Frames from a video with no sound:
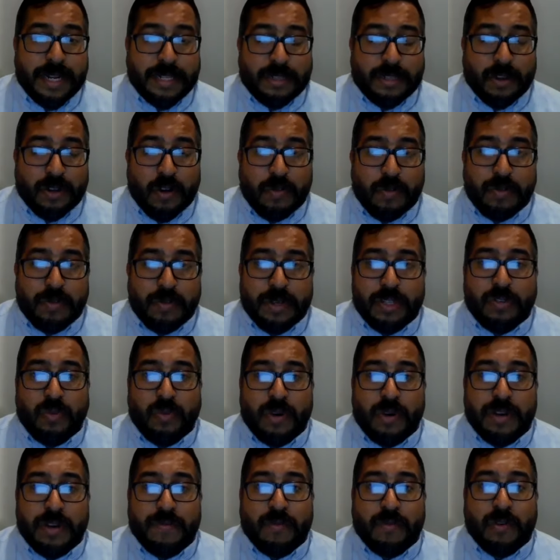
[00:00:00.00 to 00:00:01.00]
It's open
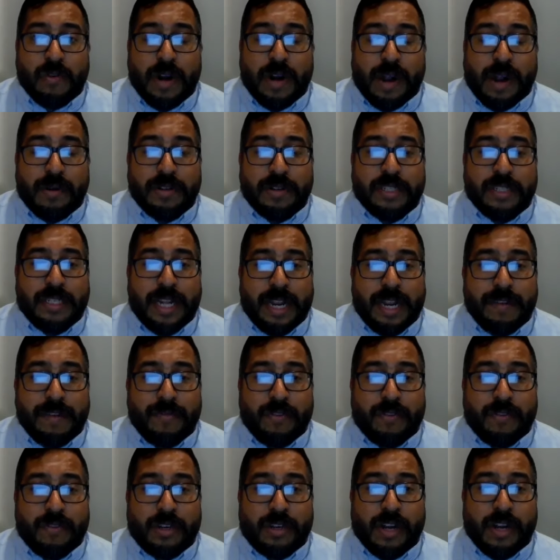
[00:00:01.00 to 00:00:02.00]
24 hours a day
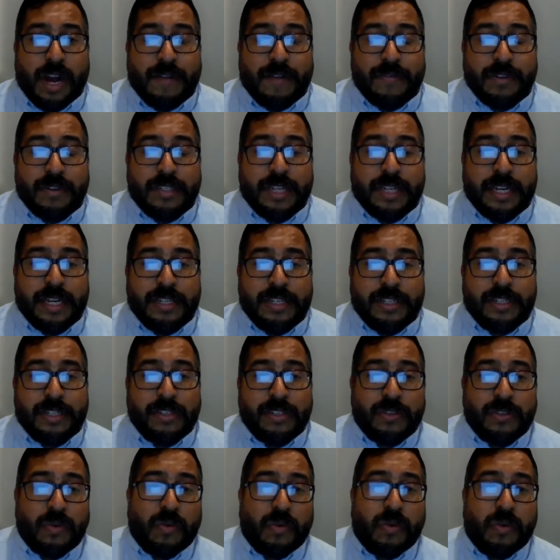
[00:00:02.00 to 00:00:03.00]
for
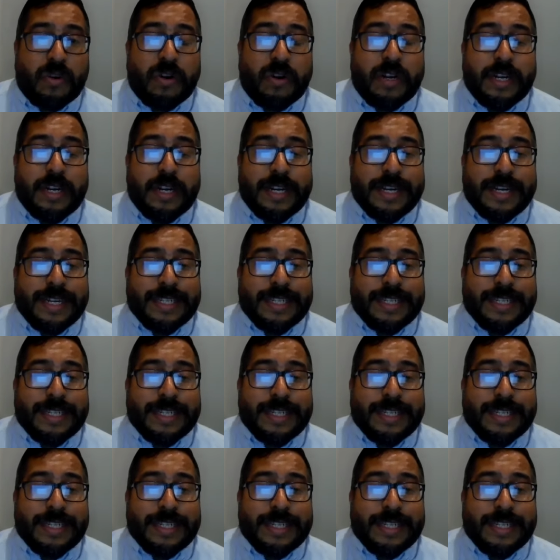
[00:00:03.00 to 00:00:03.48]
conversations or